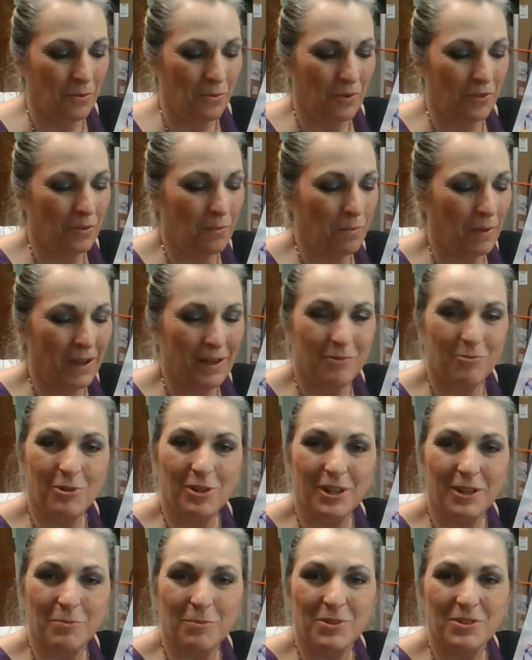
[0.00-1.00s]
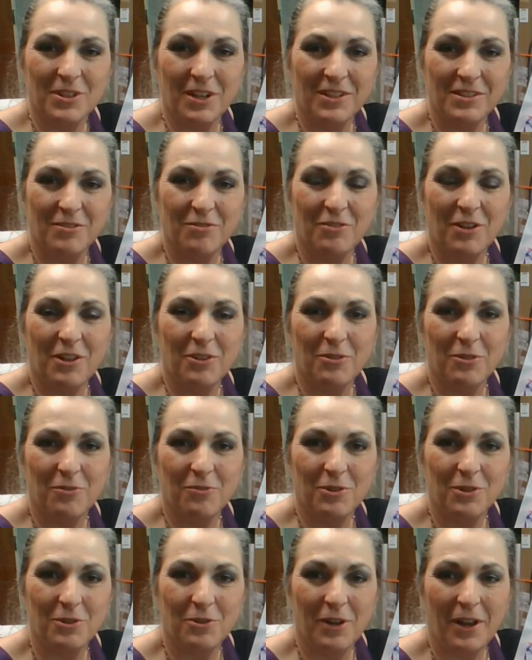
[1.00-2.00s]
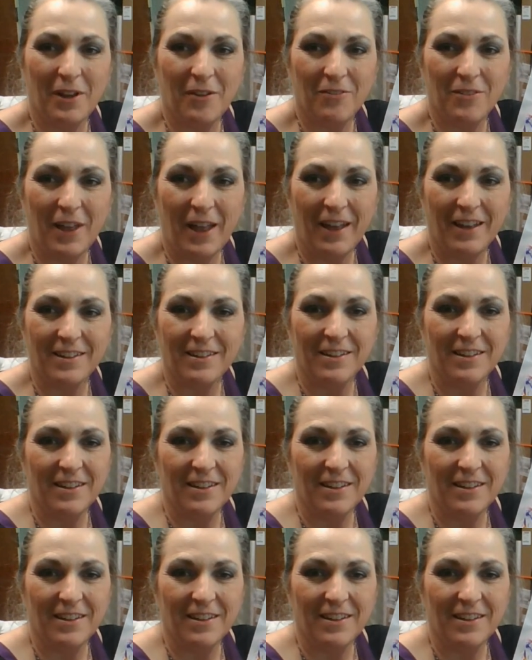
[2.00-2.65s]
the paint, really, besides a feather if you don't have that.